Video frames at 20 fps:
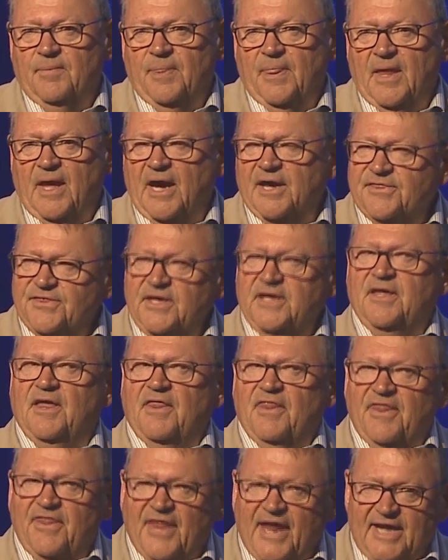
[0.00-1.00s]
I think
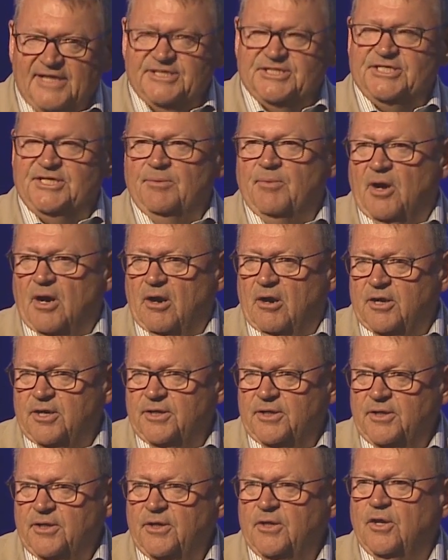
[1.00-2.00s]
that's the mark
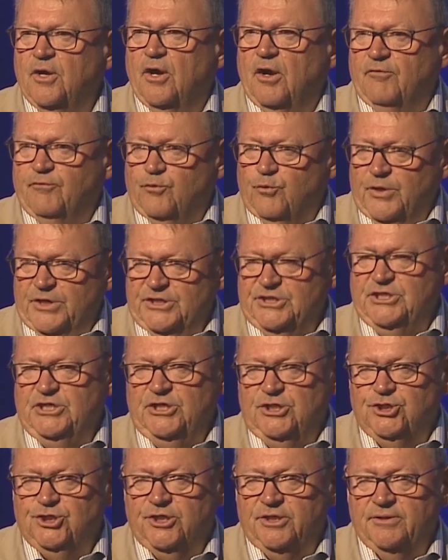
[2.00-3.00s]
of great
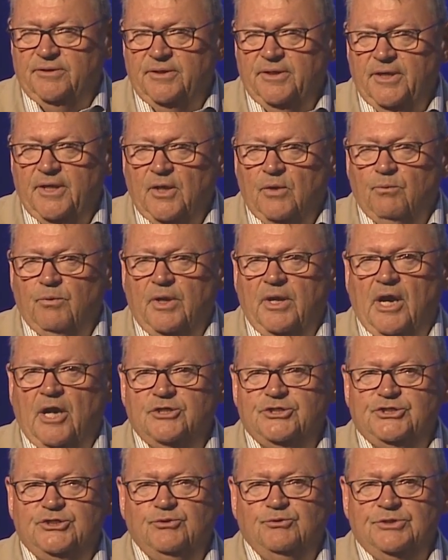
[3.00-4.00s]
teaching, when our
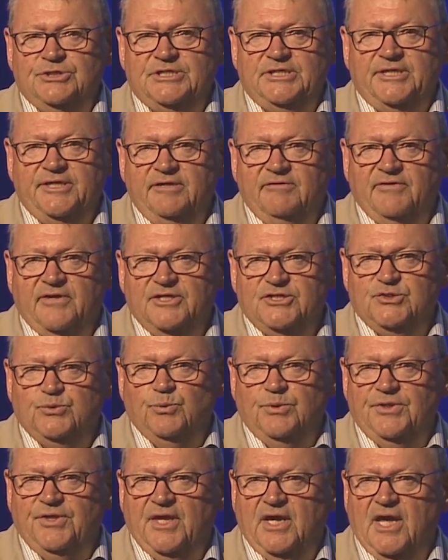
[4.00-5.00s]
students leave us
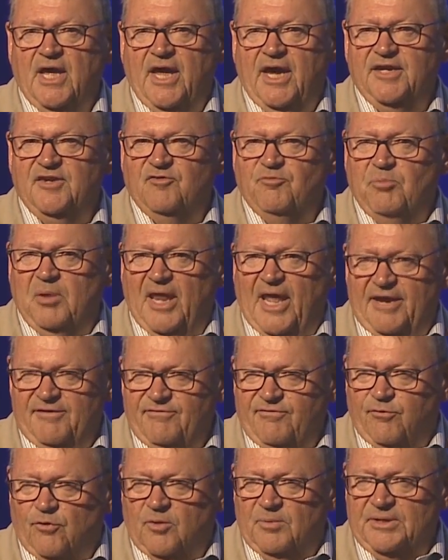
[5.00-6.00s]
with the kind of
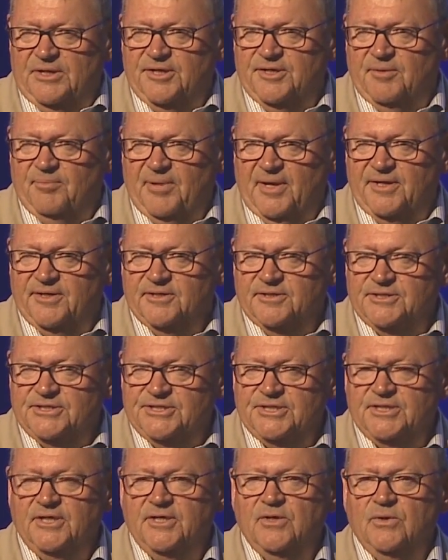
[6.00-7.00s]
platform and
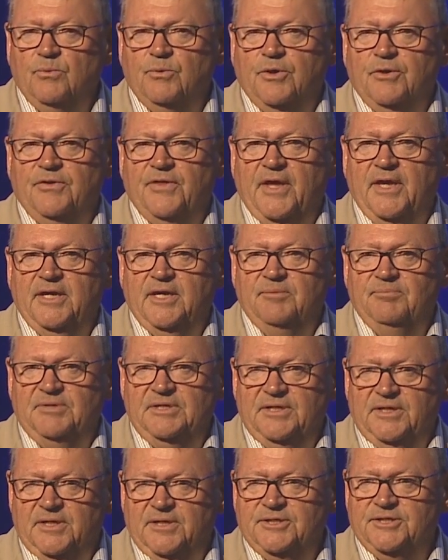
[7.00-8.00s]
independence where they can
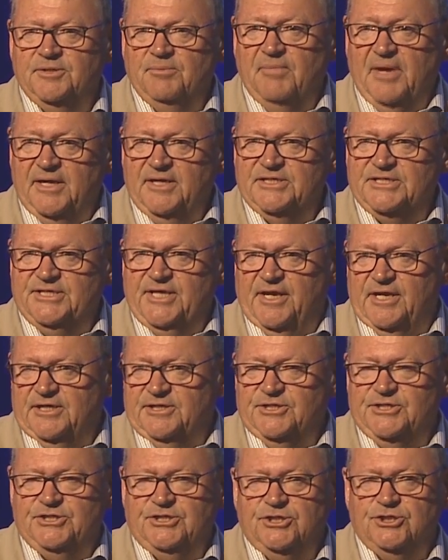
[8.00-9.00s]
begin to make aesthetic
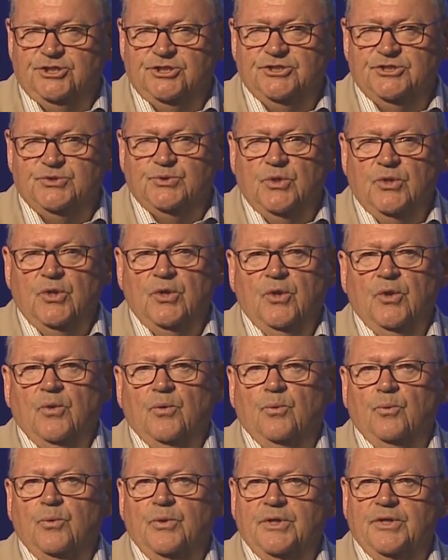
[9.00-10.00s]
decisions
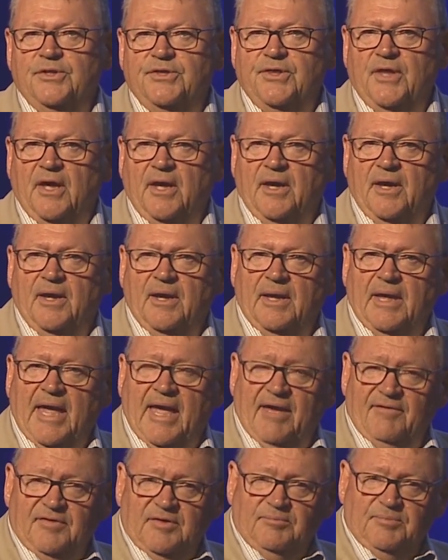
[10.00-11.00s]
with
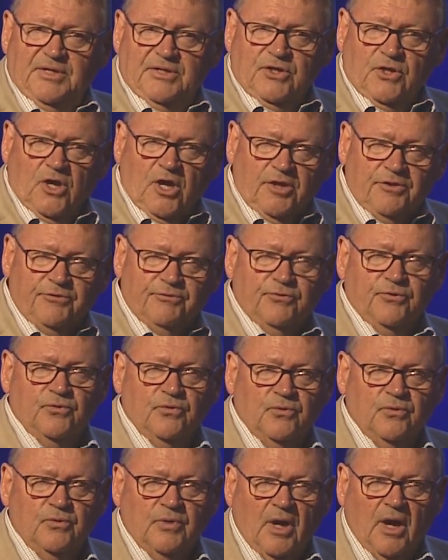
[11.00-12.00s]
having been gone
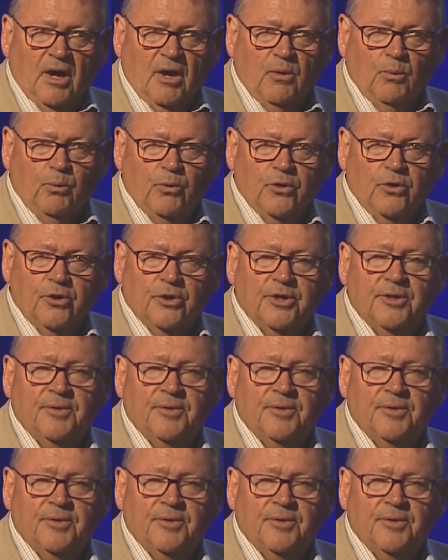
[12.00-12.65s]
through our work.